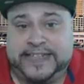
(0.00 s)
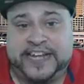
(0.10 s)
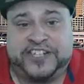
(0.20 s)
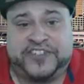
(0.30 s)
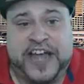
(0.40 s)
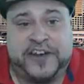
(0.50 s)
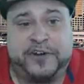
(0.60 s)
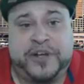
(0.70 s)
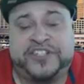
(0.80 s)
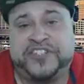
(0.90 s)
it's just, I
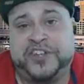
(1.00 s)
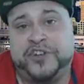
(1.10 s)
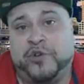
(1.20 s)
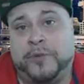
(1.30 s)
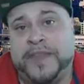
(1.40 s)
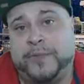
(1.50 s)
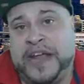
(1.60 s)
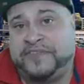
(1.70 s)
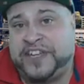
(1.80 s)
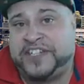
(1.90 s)
don't know, is this the norm that
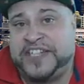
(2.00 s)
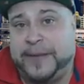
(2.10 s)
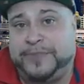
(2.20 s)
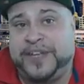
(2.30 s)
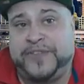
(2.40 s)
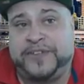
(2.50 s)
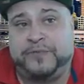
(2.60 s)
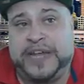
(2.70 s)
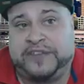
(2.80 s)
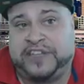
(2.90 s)
we have to accept and
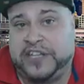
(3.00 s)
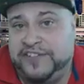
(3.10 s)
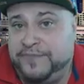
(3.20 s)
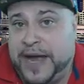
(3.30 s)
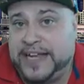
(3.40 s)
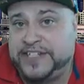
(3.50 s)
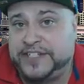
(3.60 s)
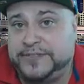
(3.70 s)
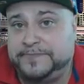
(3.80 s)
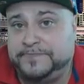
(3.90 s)
then we have to live by
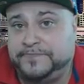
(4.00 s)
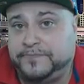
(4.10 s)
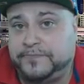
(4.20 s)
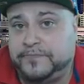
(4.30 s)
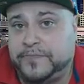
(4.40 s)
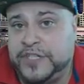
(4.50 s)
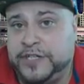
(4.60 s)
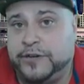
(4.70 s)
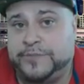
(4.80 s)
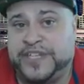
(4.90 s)
it?
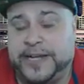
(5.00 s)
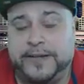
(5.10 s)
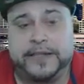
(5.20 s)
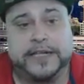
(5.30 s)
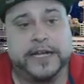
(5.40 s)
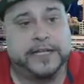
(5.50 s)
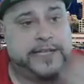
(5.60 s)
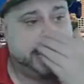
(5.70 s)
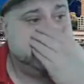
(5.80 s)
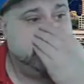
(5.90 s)
You know what I'm saying?
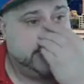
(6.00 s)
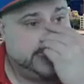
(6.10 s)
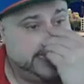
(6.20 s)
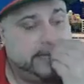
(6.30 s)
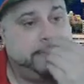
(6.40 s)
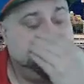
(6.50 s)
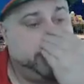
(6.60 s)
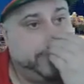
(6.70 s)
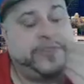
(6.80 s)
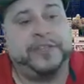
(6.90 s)
Like,
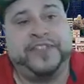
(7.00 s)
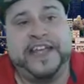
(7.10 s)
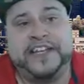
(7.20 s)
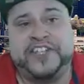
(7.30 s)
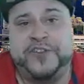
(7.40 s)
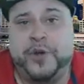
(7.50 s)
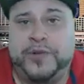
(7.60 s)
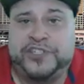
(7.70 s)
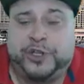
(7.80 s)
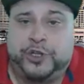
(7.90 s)
the thing is, no
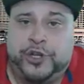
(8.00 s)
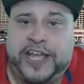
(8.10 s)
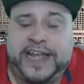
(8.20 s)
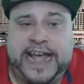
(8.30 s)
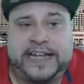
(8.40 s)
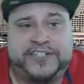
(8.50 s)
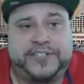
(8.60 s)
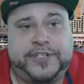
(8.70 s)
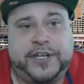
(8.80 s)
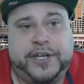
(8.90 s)
one's looking at